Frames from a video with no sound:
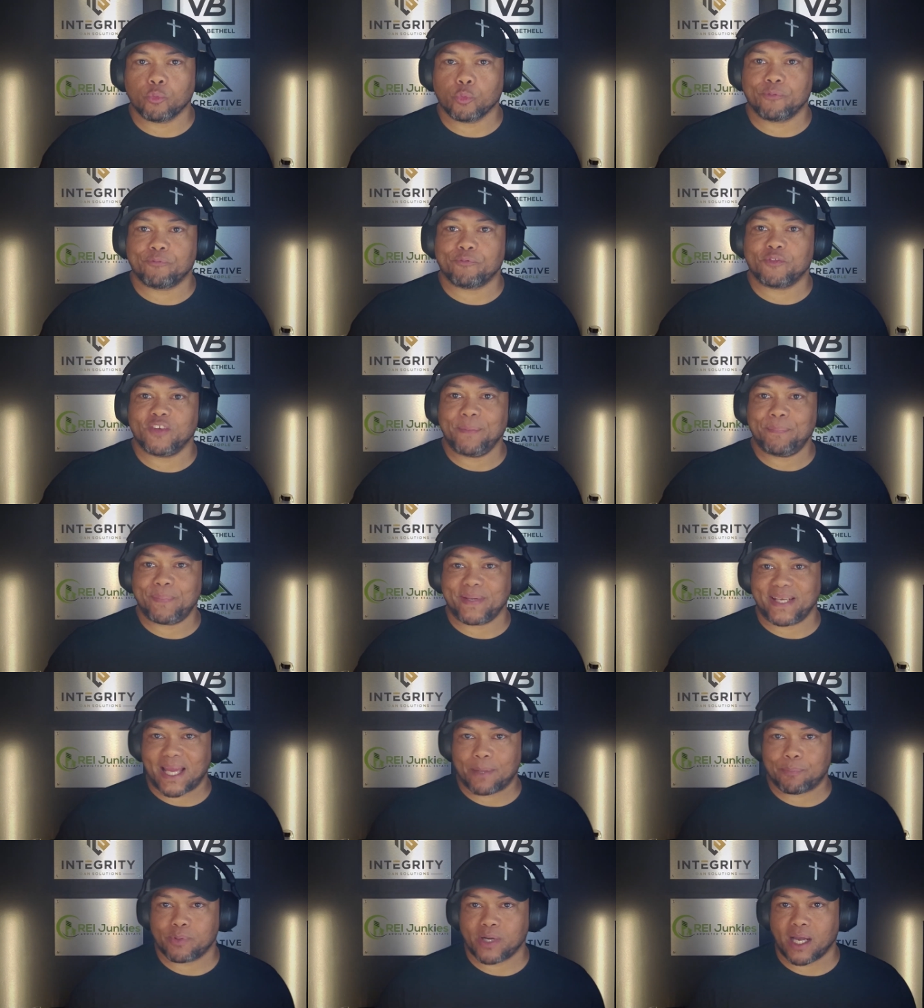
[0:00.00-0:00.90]
we're flipping
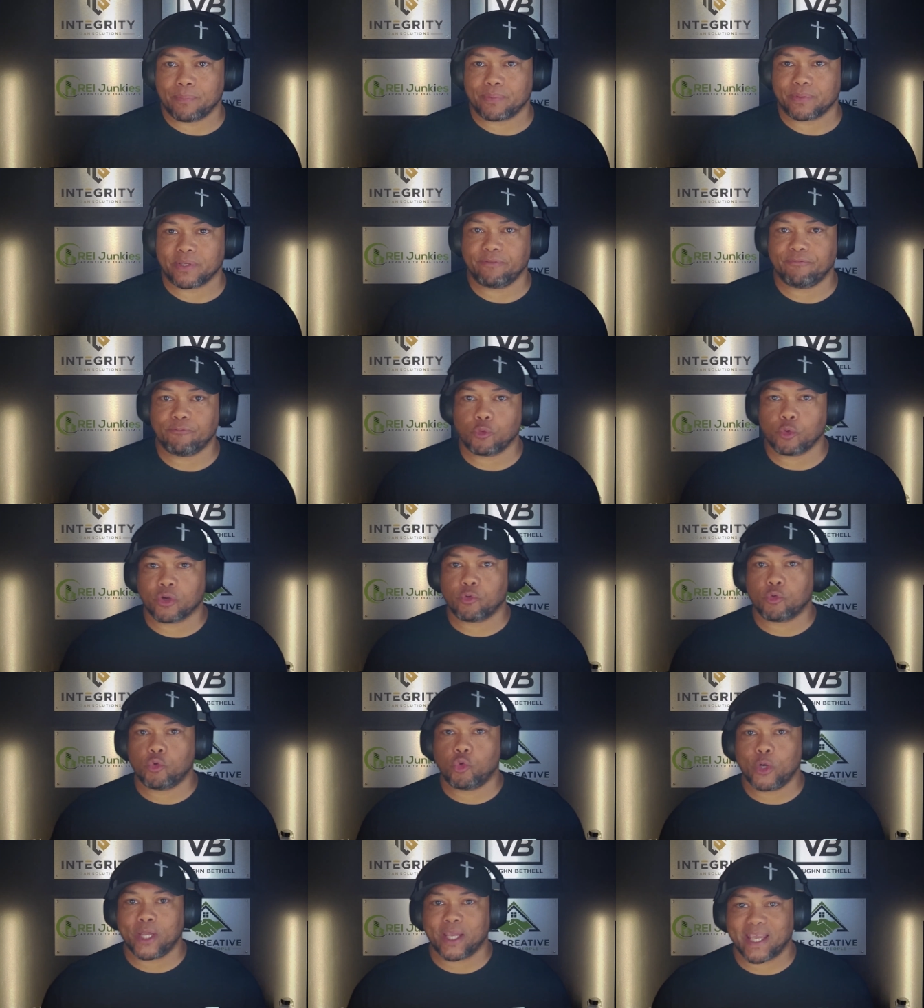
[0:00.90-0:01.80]
that property for
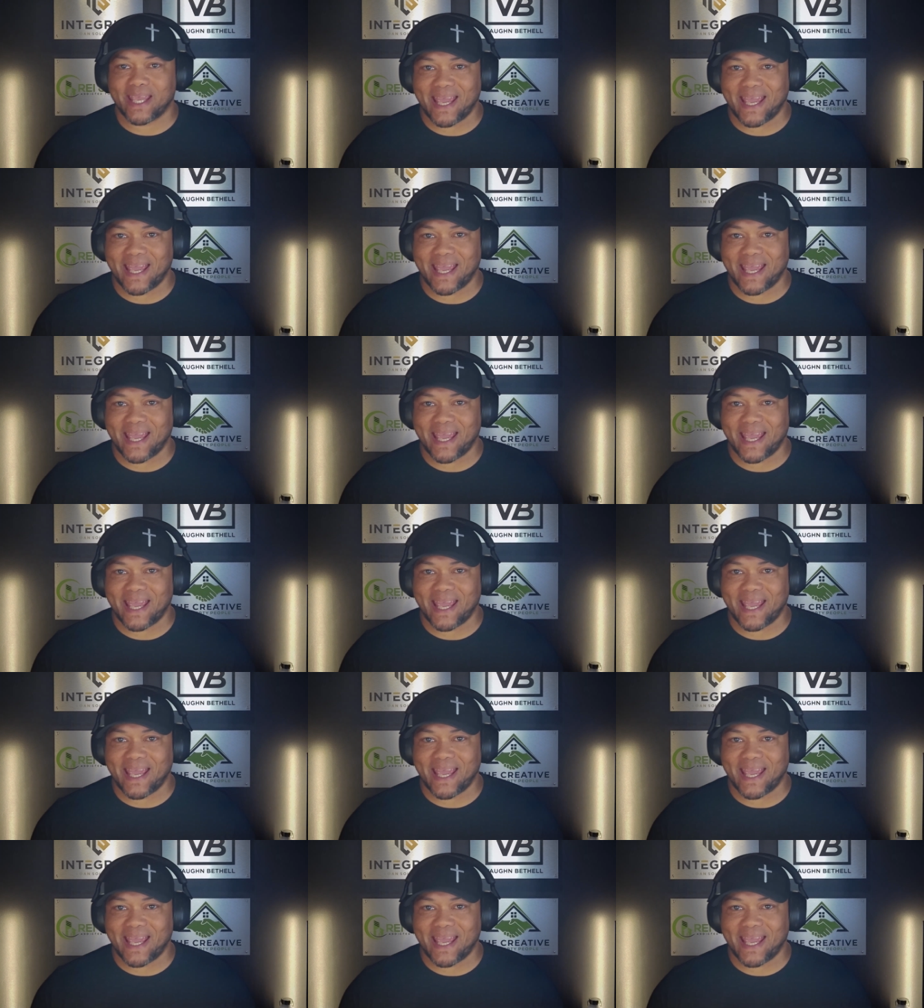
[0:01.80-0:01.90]
quick